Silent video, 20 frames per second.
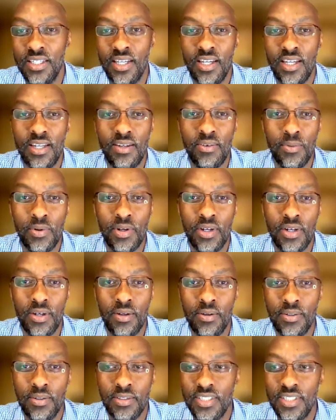And uh,
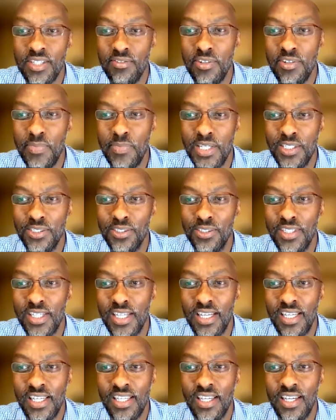Stephen mentioned
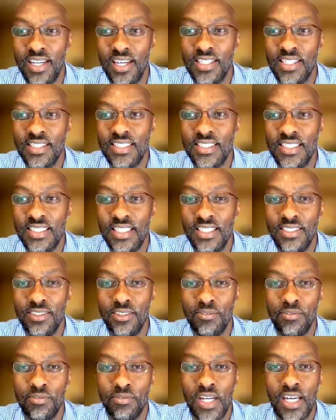earlier, exchange
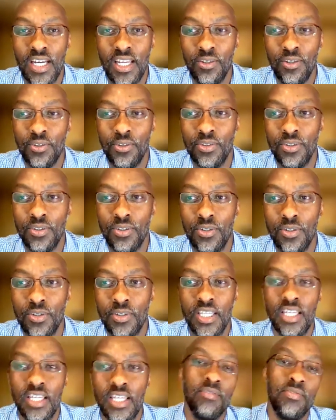of value, you know,
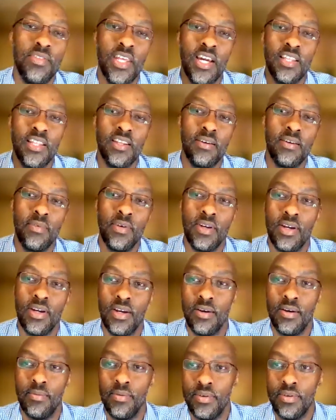give the other,
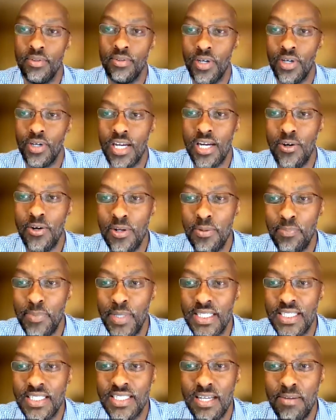uh, your
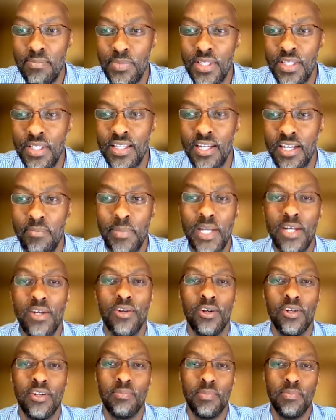counterpart something that may
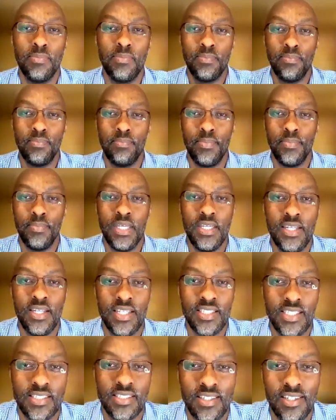not be
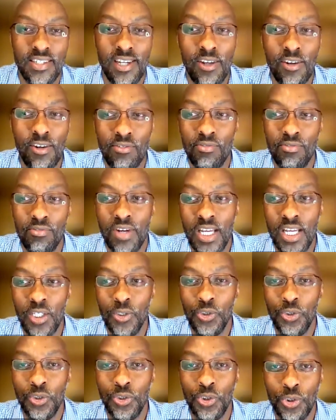necessarily of
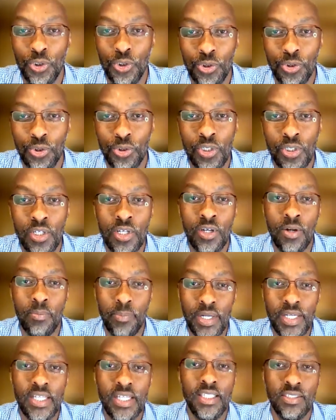value to you,
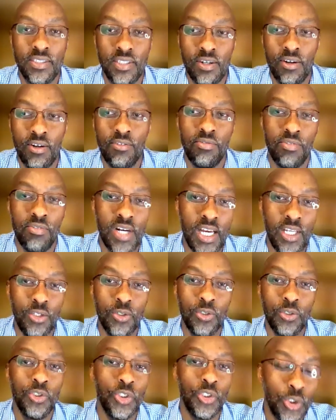but is of
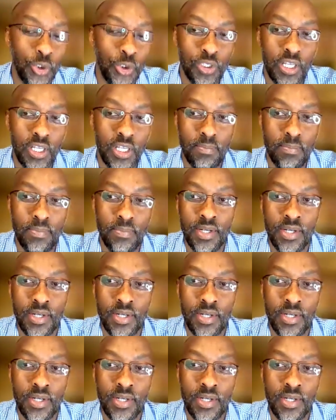value to them.